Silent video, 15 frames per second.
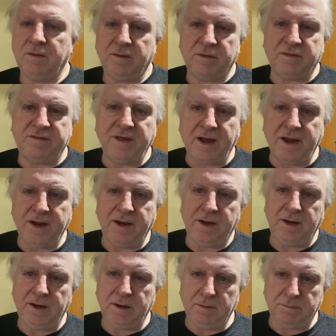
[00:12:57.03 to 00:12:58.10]

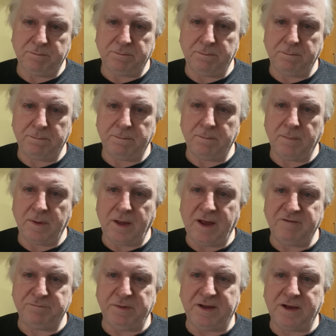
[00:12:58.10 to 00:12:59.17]
they
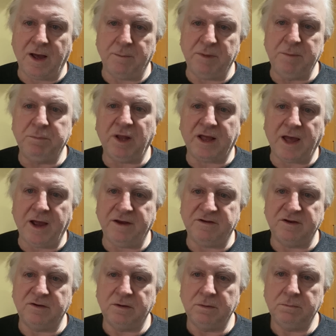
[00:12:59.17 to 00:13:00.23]
have become implicated.